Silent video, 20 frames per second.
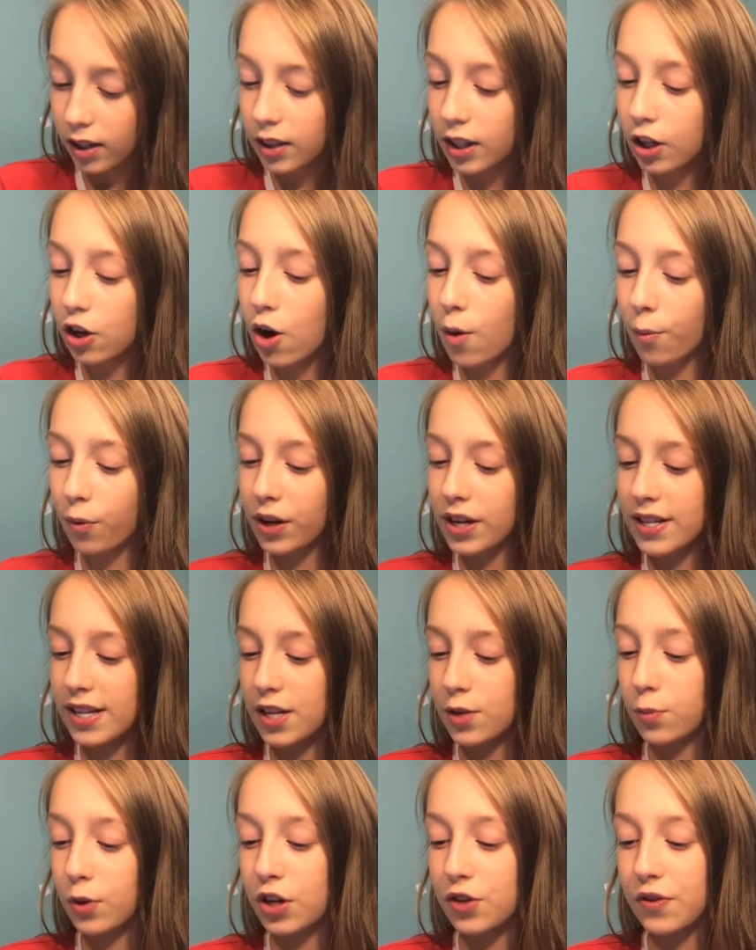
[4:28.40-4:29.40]
Nicole Marie
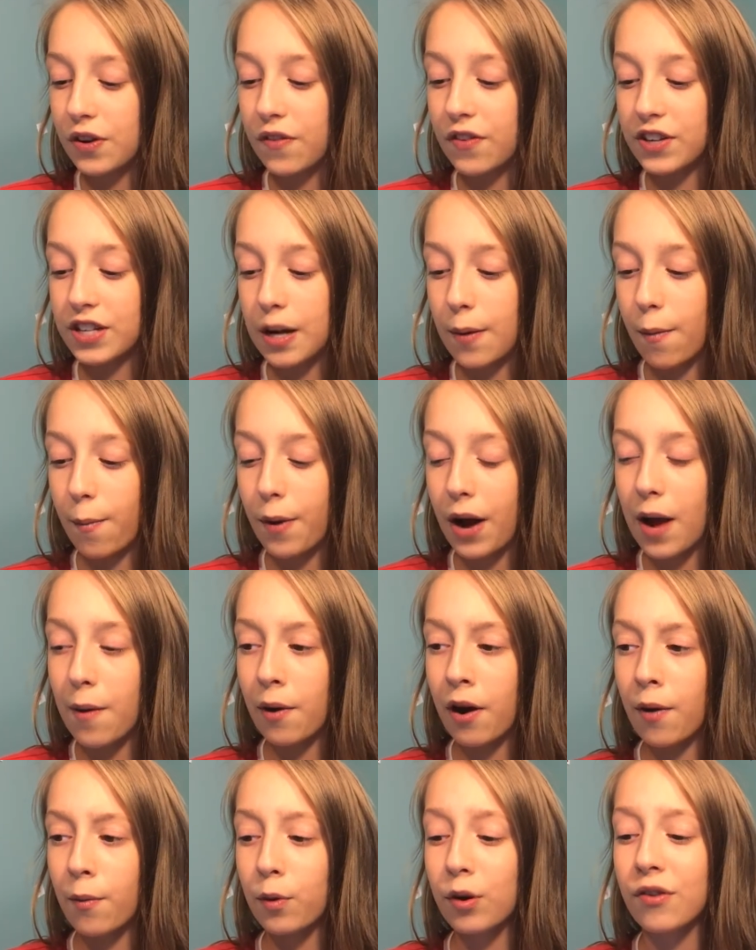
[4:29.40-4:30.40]
says, what is your favorite type of pie
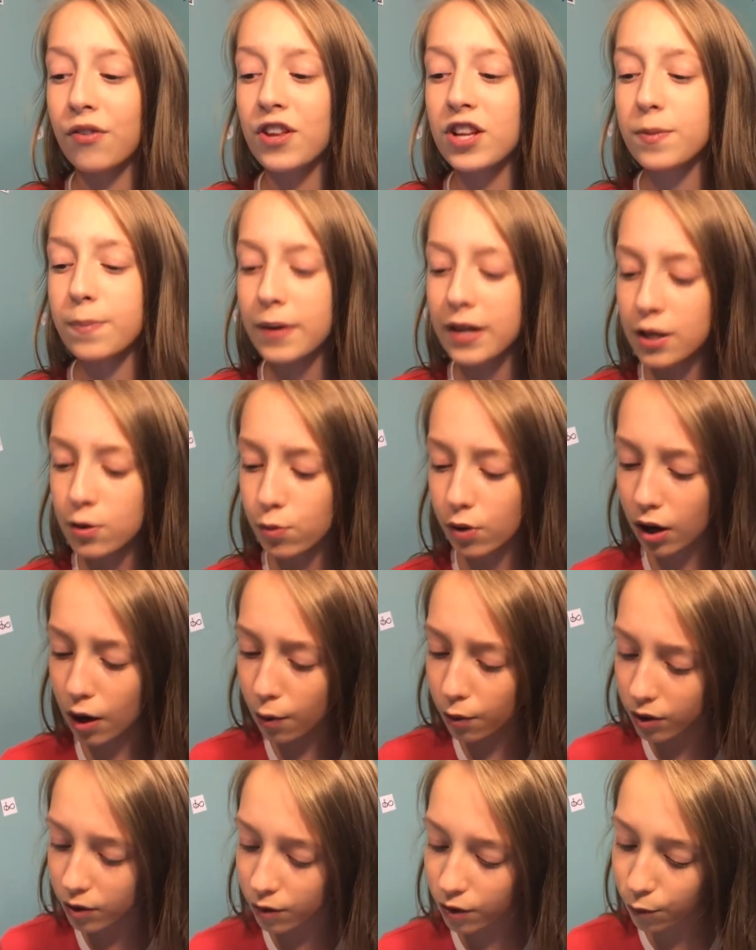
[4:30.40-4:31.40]
novel? If this means what
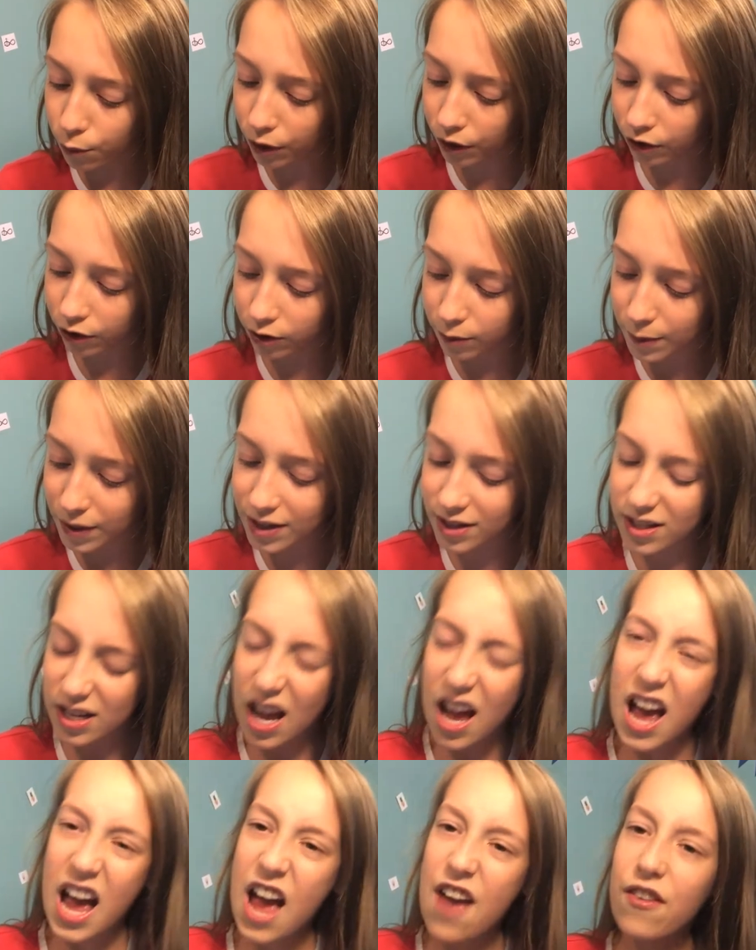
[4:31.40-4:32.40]
it really means,
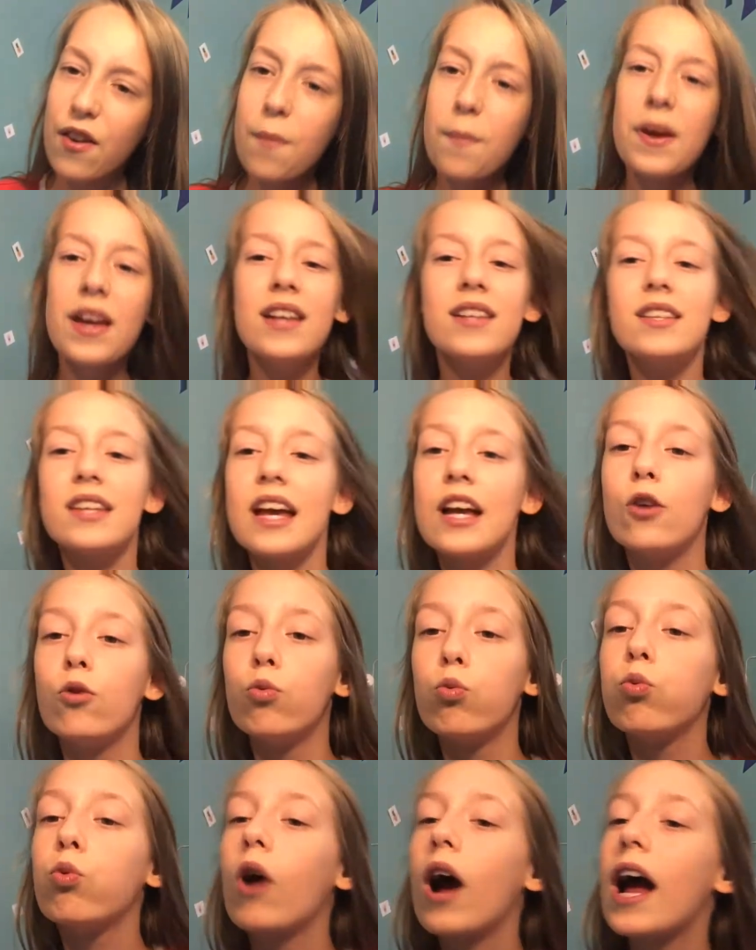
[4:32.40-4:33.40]
if it means like
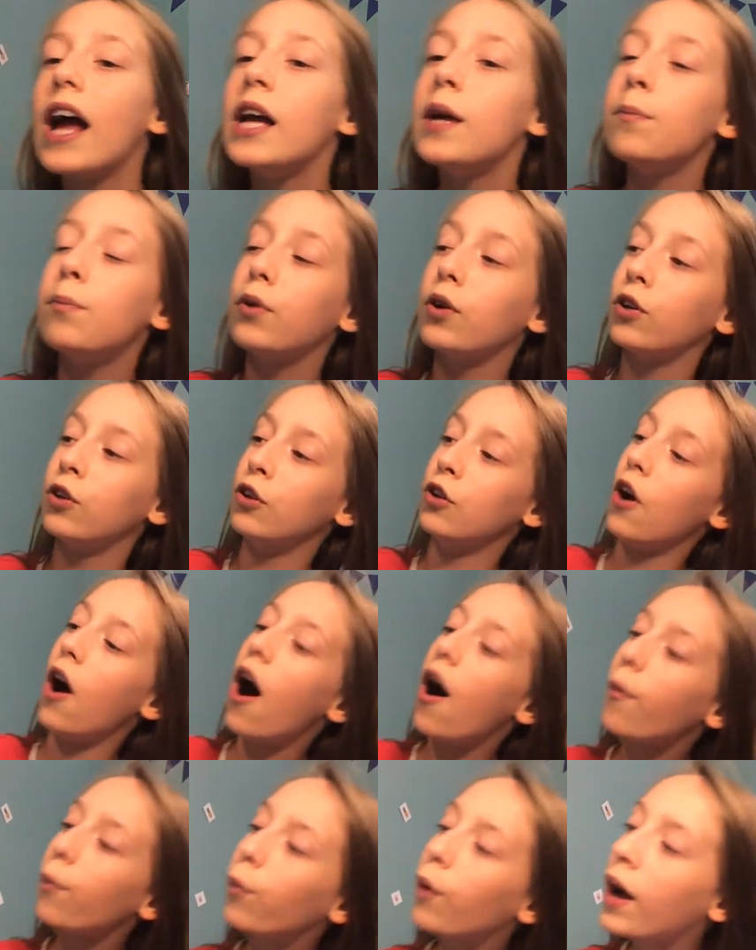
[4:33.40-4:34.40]
ripe or
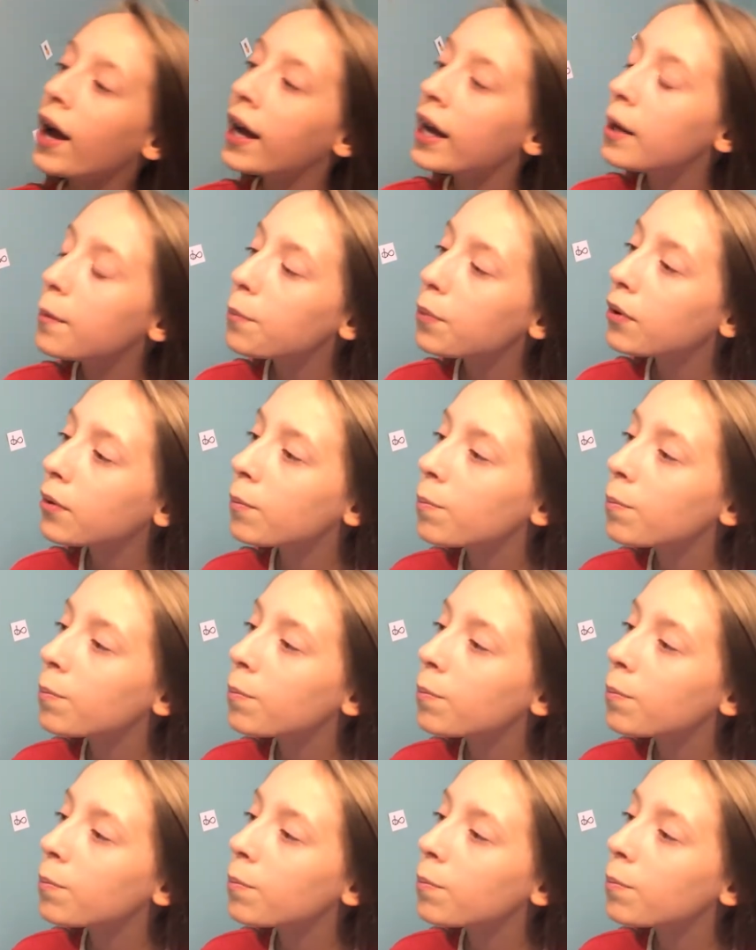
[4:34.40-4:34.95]
not ripe,